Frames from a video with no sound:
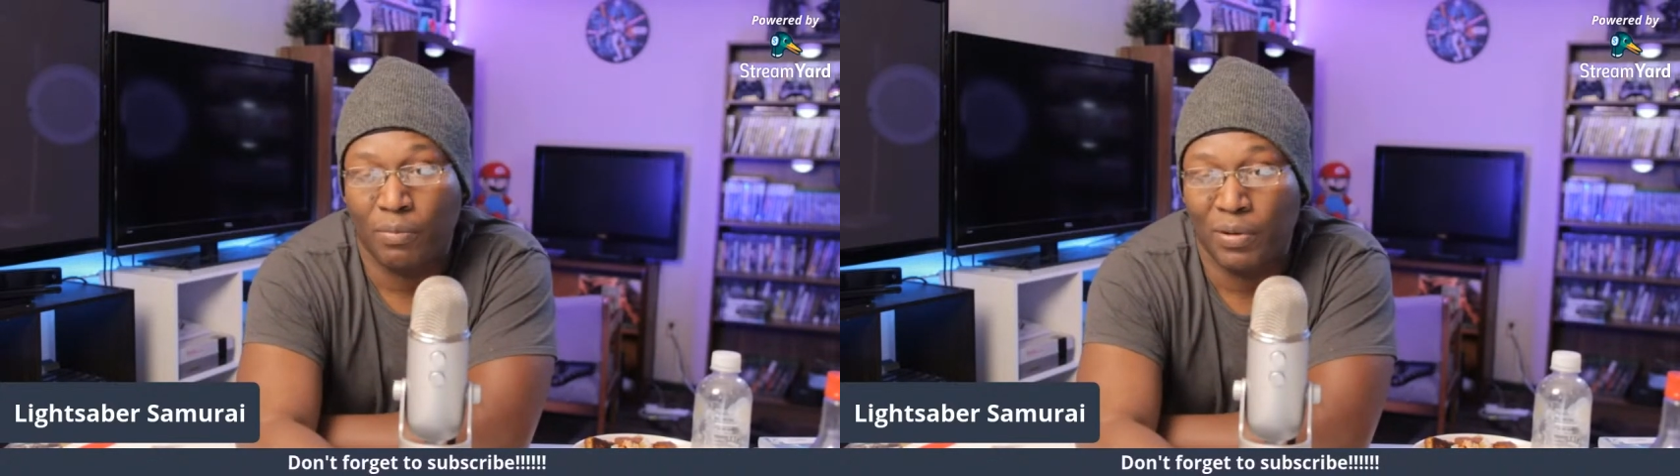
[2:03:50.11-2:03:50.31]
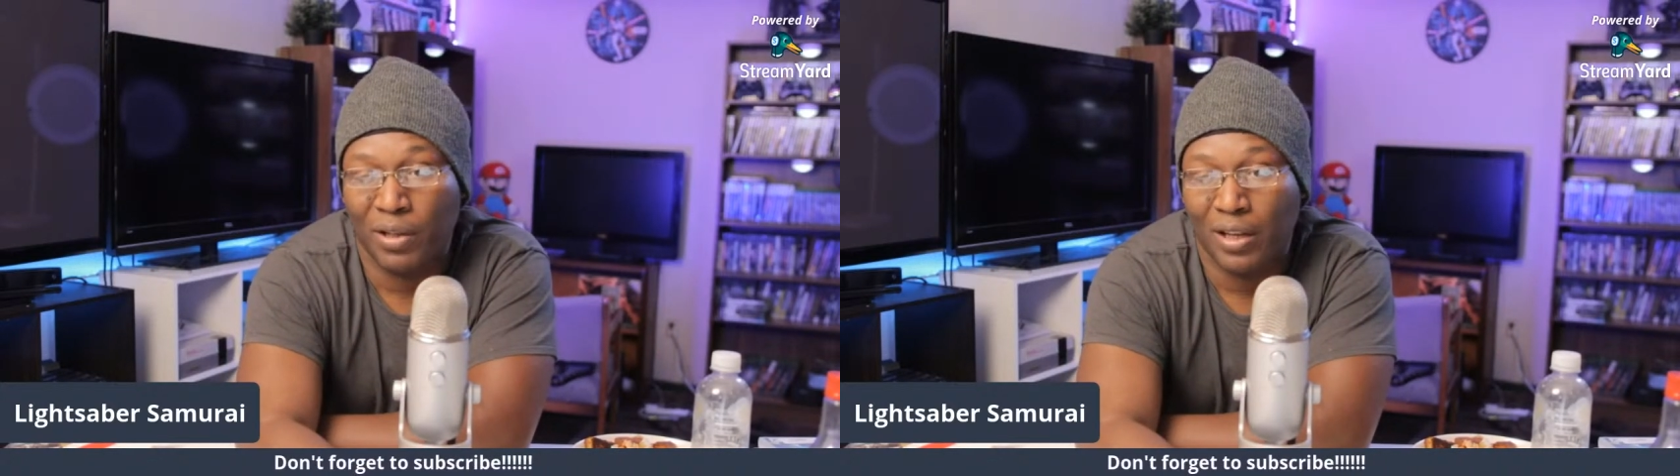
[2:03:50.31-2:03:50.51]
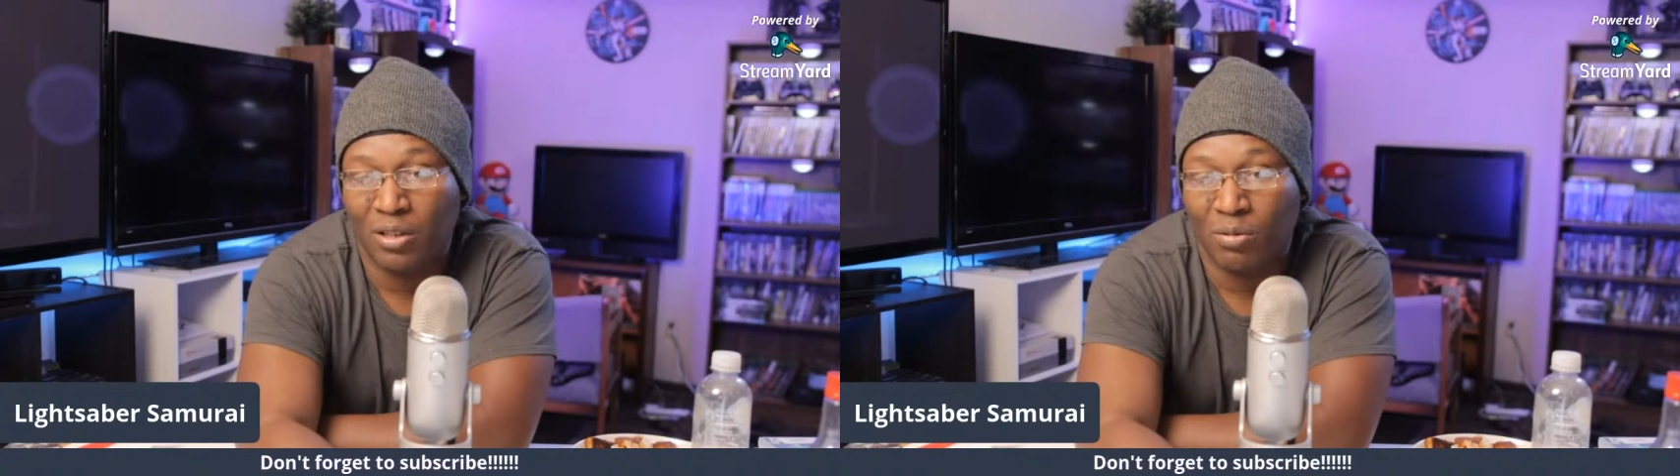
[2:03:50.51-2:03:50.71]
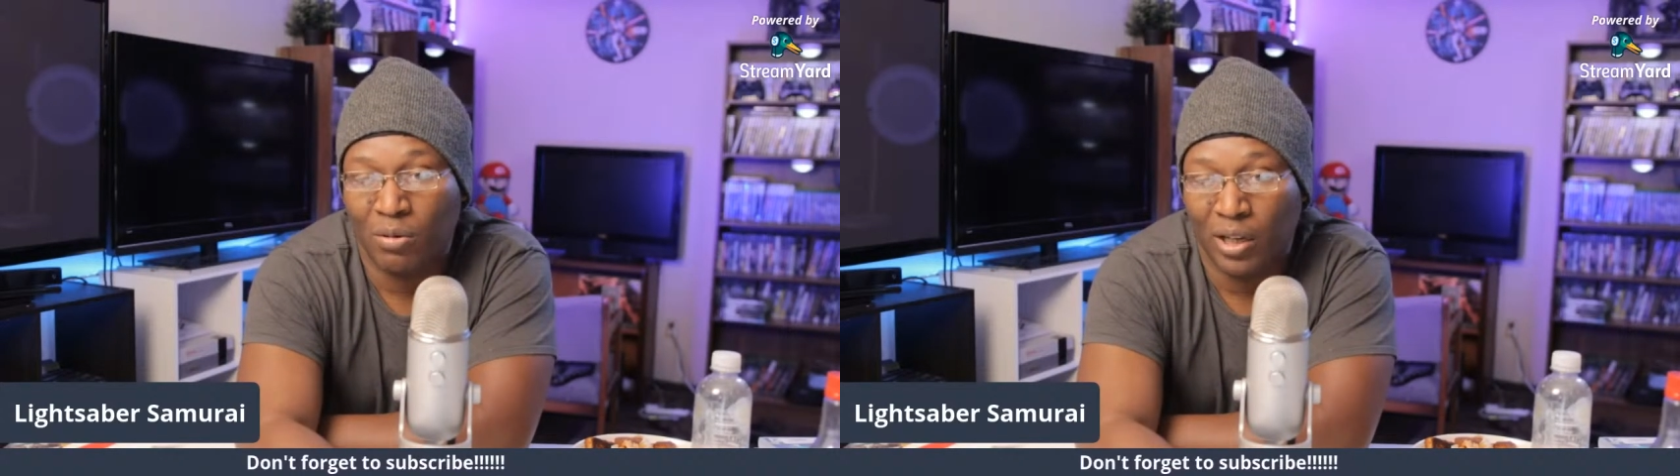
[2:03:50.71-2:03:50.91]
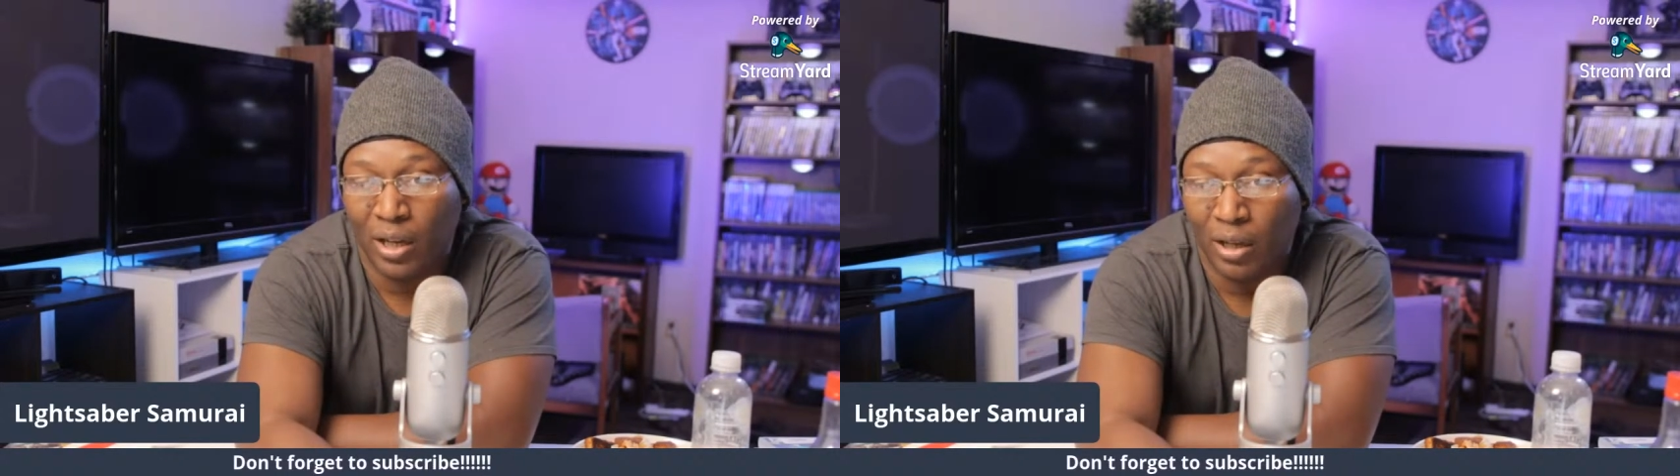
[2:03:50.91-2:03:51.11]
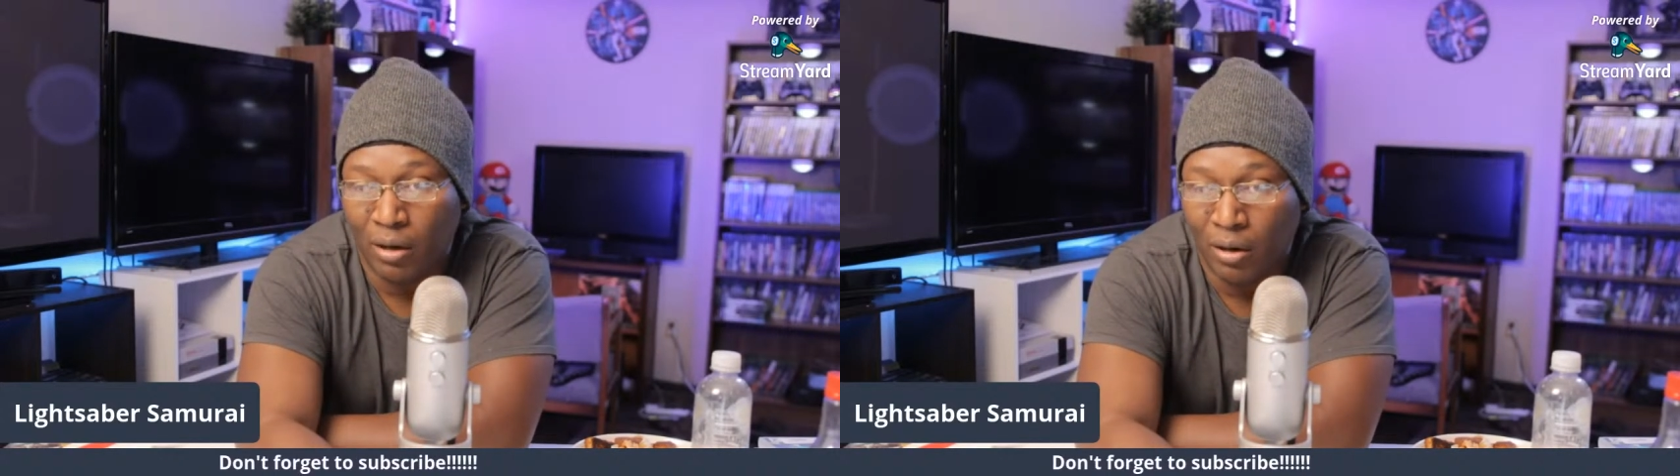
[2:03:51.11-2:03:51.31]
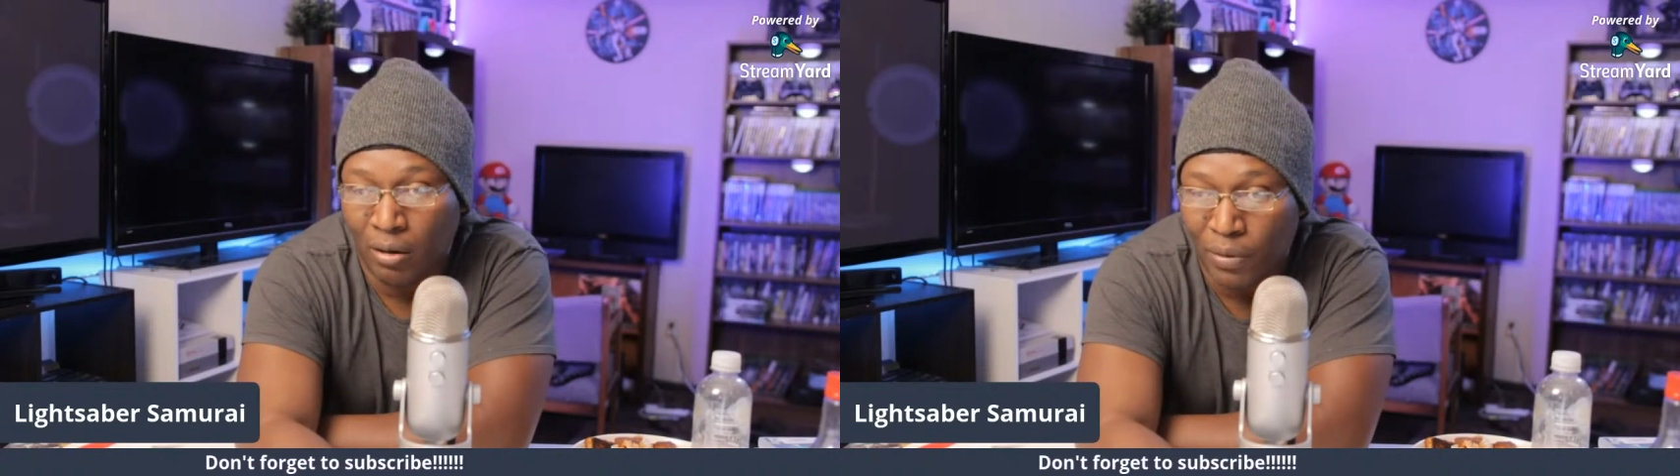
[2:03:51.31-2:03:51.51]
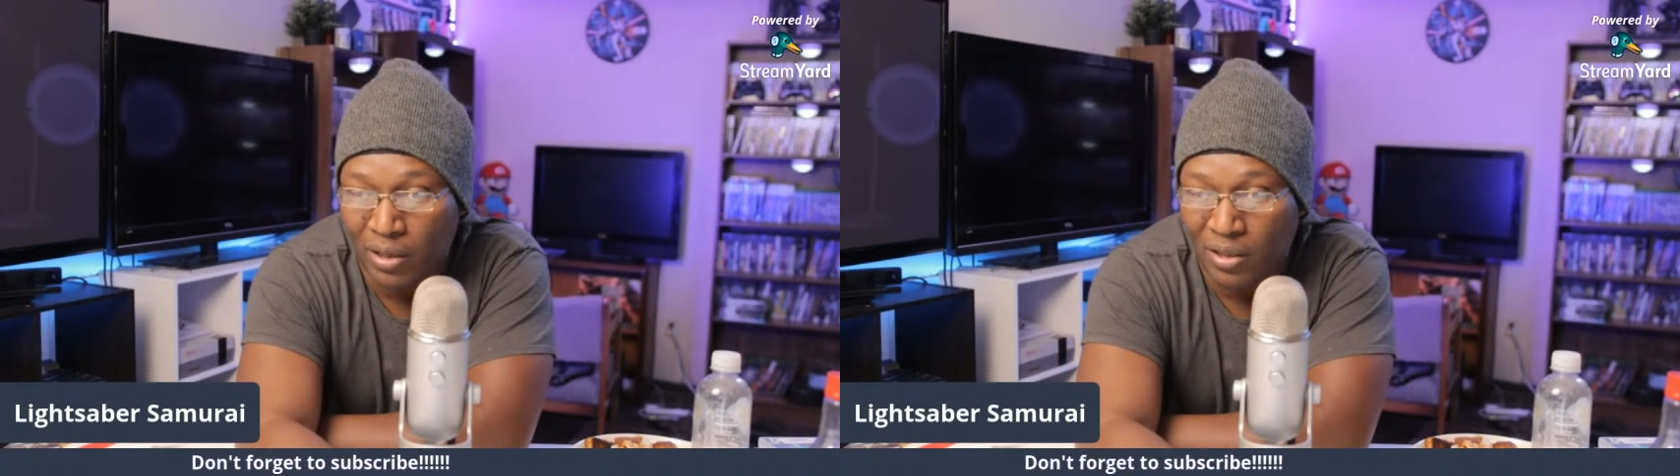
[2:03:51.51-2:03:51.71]
would be like 2800
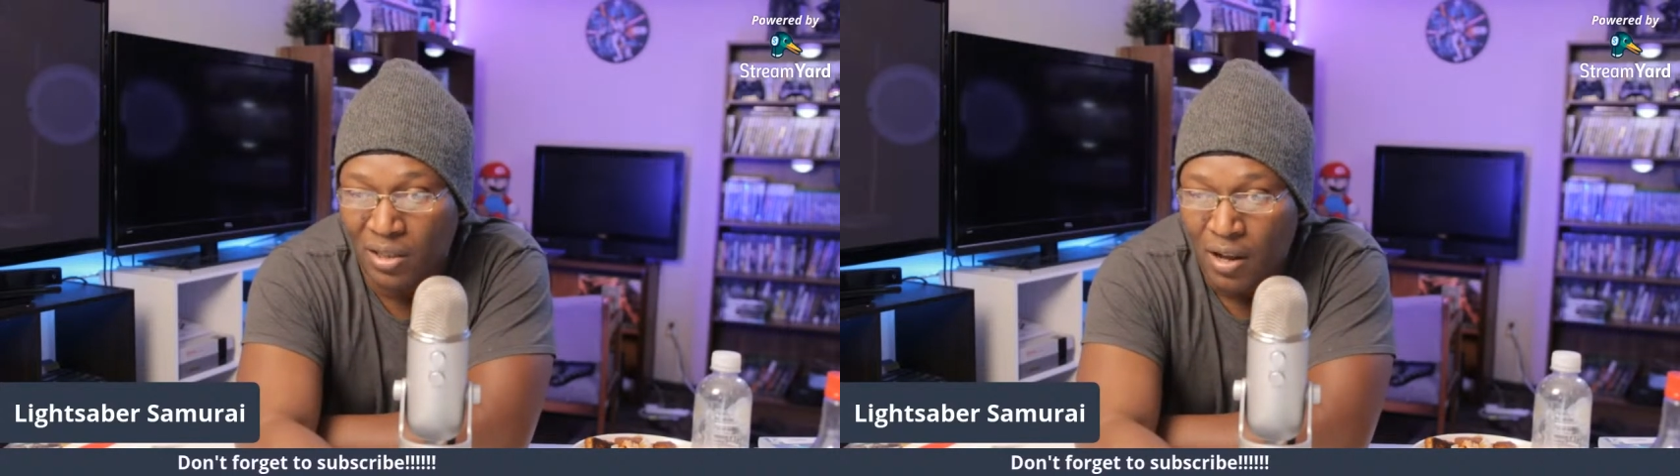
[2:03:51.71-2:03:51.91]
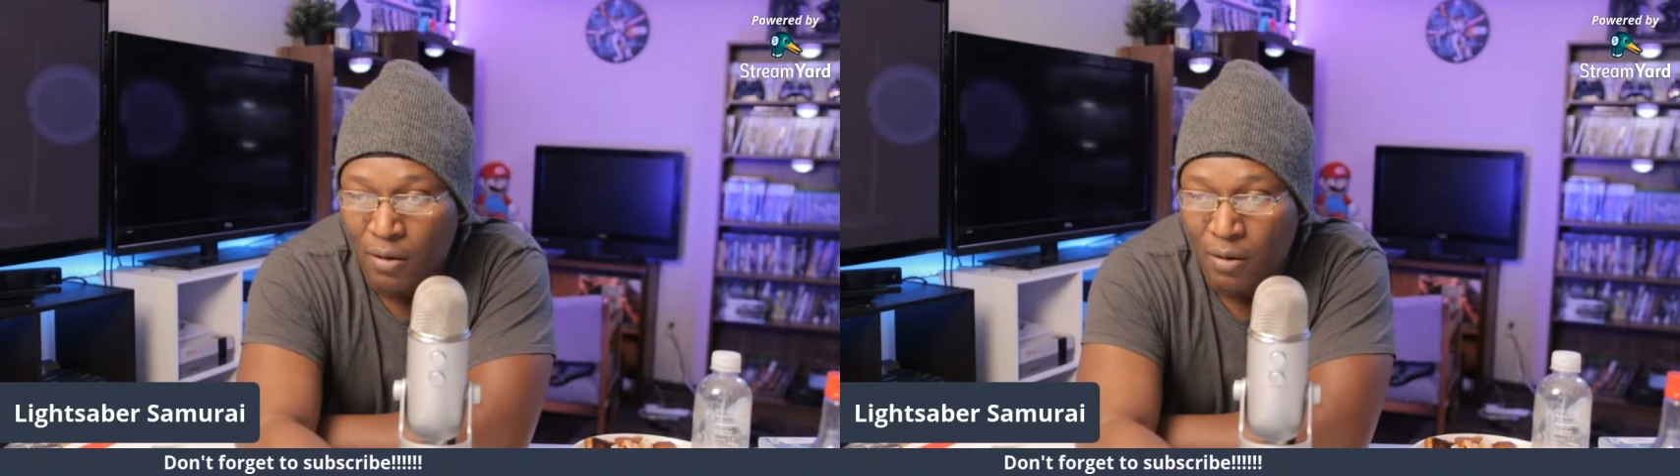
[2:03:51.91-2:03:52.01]
bucks